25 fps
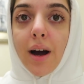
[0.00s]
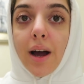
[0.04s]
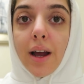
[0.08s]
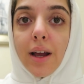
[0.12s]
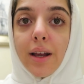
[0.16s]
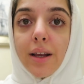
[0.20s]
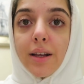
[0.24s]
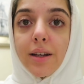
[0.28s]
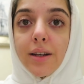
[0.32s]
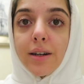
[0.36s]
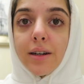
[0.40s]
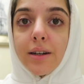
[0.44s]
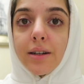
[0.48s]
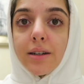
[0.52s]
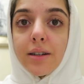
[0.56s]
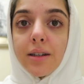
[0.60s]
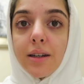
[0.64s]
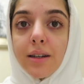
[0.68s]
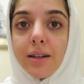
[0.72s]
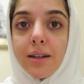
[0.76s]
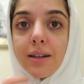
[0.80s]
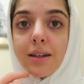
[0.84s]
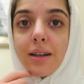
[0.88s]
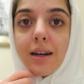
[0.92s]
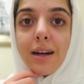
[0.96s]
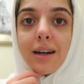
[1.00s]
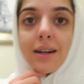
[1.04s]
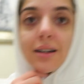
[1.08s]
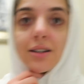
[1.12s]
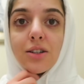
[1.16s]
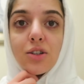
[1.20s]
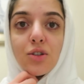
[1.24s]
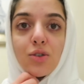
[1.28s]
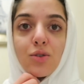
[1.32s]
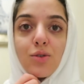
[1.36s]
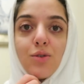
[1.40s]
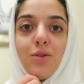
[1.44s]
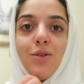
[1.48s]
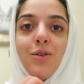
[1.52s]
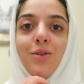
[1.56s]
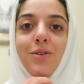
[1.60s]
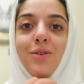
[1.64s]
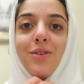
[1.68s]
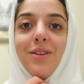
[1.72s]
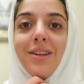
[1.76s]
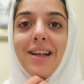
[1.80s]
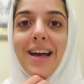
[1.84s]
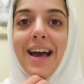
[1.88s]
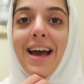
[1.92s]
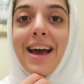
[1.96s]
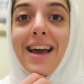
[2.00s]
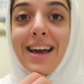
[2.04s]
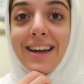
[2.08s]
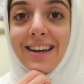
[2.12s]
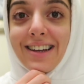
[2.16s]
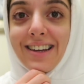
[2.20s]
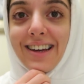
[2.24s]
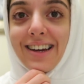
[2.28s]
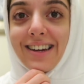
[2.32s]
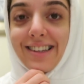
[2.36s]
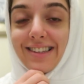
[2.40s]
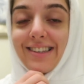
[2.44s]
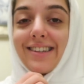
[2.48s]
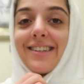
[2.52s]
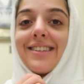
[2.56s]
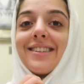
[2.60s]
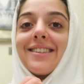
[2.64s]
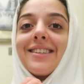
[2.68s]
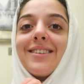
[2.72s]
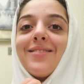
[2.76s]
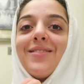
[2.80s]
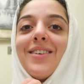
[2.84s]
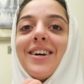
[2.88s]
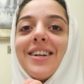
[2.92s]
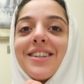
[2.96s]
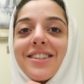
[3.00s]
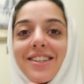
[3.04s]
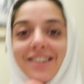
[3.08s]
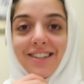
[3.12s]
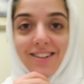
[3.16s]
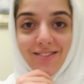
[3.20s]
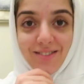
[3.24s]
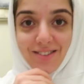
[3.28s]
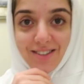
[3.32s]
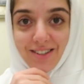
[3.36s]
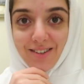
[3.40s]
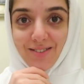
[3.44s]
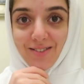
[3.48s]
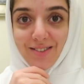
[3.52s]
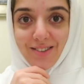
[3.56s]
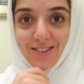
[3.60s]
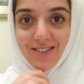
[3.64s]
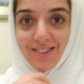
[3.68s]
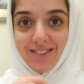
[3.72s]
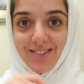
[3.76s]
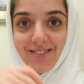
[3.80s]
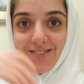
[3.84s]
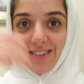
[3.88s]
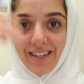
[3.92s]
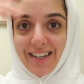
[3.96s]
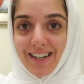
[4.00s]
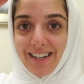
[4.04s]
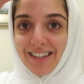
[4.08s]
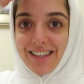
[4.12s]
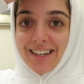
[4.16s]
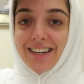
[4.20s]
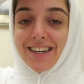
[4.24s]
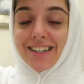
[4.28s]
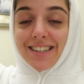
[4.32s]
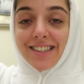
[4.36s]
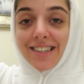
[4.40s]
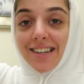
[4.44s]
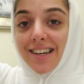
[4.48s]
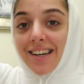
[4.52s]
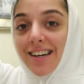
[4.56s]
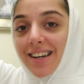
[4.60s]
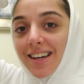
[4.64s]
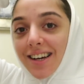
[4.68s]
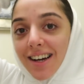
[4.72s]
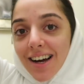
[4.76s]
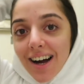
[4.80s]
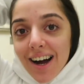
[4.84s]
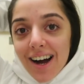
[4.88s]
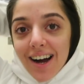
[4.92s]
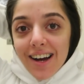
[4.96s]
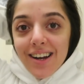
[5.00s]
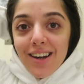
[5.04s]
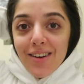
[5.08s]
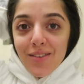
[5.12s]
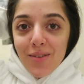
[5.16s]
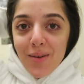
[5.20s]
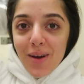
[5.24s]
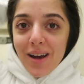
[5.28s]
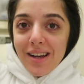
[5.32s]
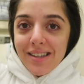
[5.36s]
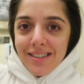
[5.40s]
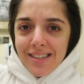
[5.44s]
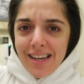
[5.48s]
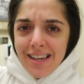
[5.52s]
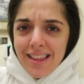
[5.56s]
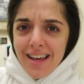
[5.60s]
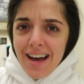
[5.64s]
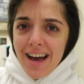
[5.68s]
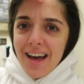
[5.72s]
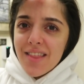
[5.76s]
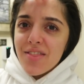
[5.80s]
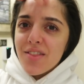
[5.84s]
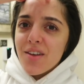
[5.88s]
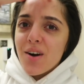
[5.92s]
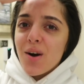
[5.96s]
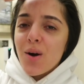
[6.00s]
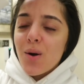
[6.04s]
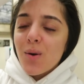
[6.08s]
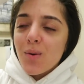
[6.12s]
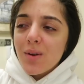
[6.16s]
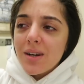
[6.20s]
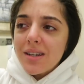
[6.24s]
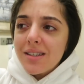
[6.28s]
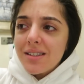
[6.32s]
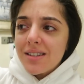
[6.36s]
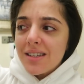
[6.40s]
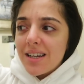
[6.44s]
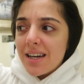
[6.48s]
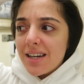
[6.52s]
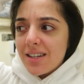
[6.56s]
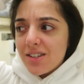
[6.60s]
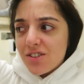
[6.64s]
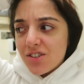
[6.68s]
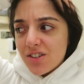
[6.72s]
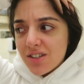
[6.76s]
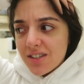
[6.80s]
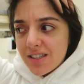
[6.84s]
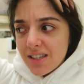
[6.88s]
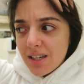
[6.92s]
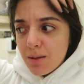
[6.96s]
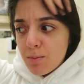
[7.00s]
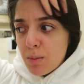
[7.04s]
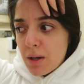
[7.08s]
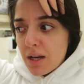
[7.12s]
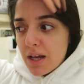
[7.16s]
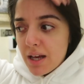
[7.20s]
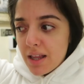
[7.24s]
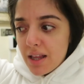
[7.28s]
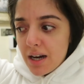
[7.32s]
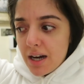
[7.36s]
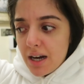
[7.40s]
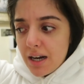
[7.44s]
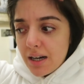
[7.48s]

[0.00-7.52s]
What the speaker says: I look like an actual egg like this. Imagine if someone saw me like this. I love the way I say that, and the whole internet has just seen me like